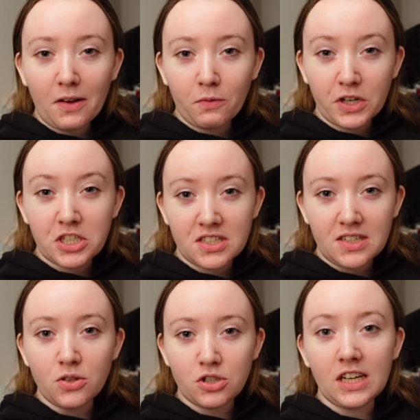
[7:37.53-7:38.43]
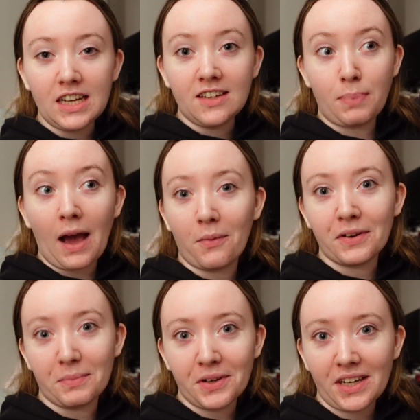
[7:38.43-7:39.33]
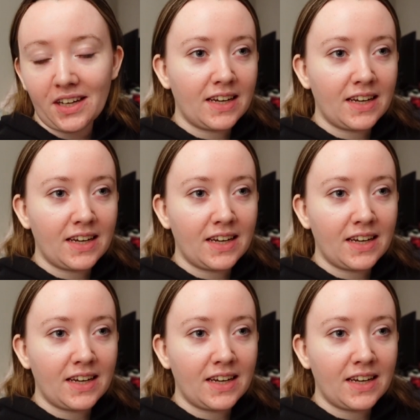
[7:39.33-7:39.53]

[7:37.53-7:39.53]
which is usually power and money.